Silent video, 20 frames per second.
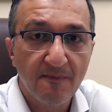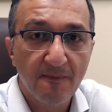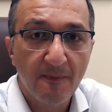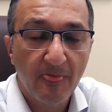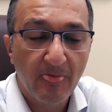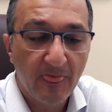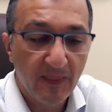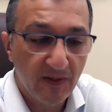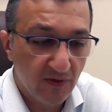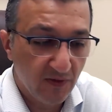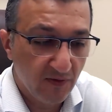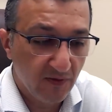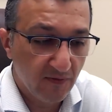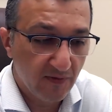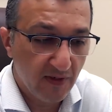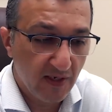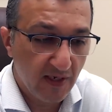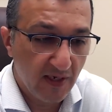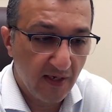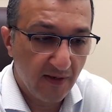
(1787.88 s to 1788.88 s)

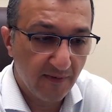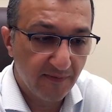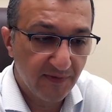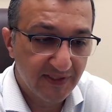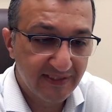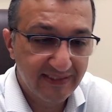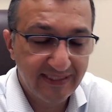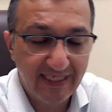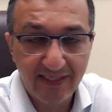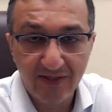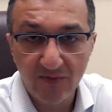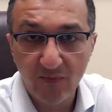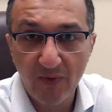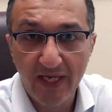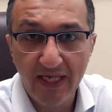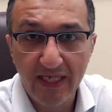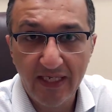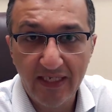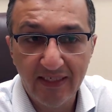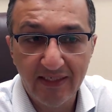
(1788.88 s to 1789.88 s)
The second
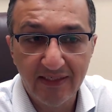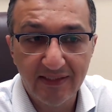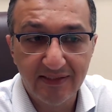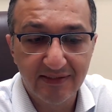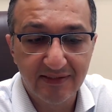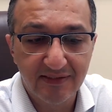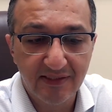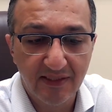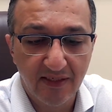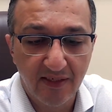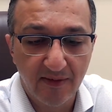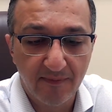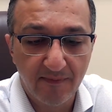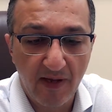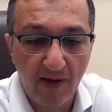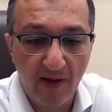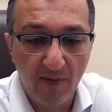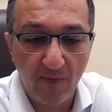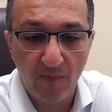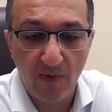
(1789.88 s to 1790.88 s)
way is
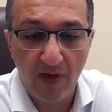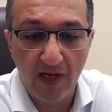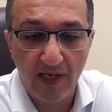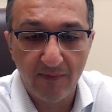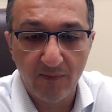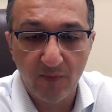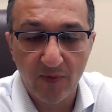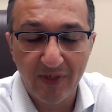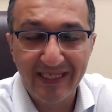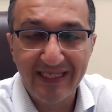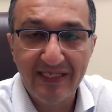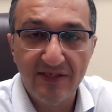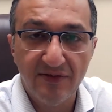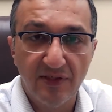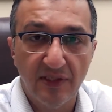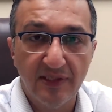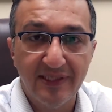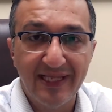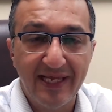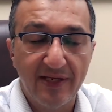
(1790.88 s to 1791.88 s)
I want to hear the
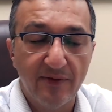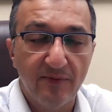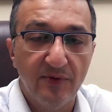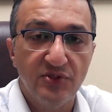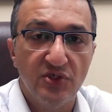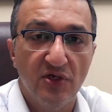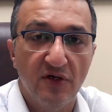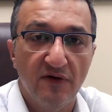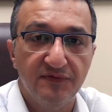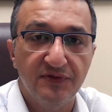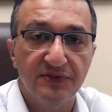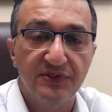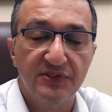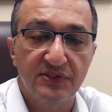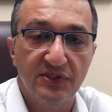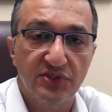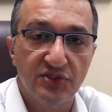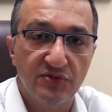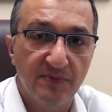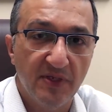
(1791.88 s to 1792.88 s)
language of the
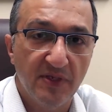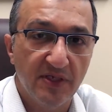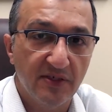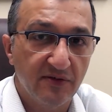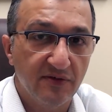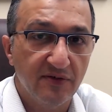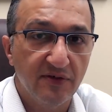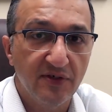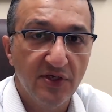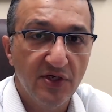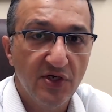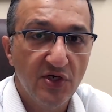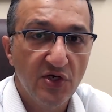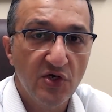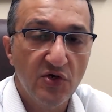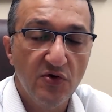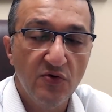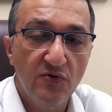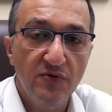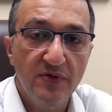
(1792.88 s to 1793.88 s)
decision maker,
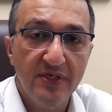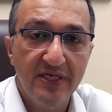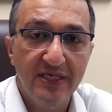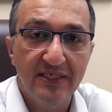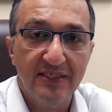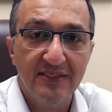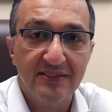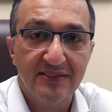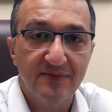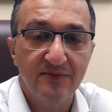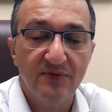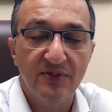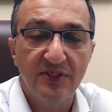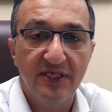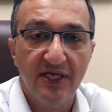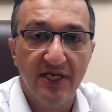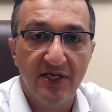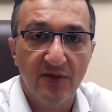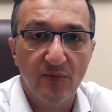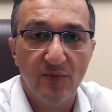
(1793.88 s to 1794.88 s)
who is
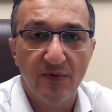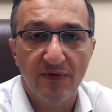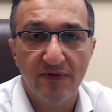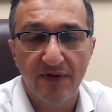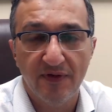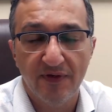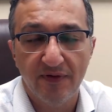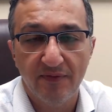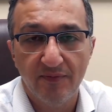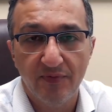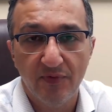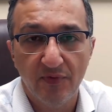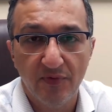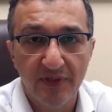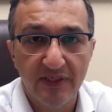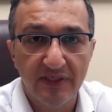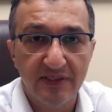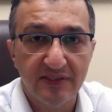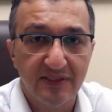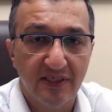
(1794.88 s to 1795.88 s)
communicating with their
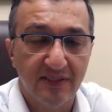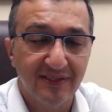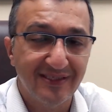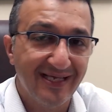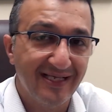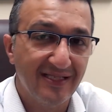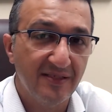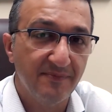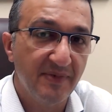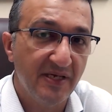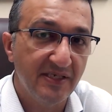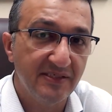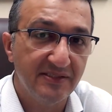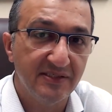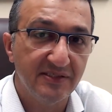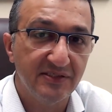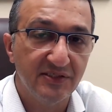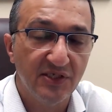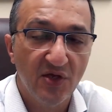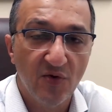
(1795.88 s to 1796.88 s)
employees on a daily
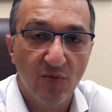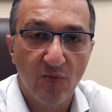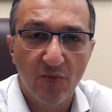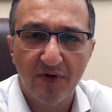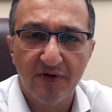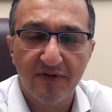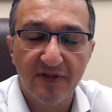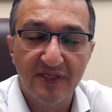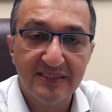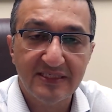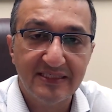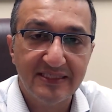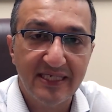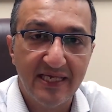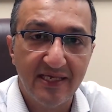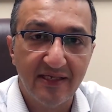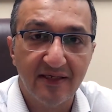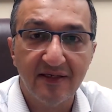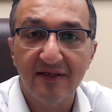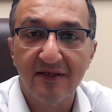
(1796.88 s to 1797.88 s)
basis. What are they
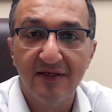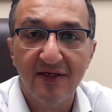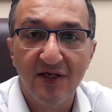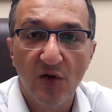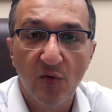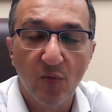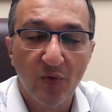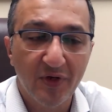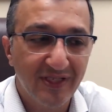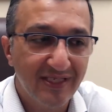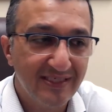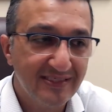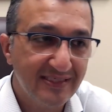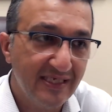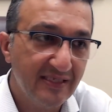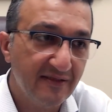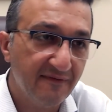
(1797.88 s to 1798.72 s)
saying? What are they saying?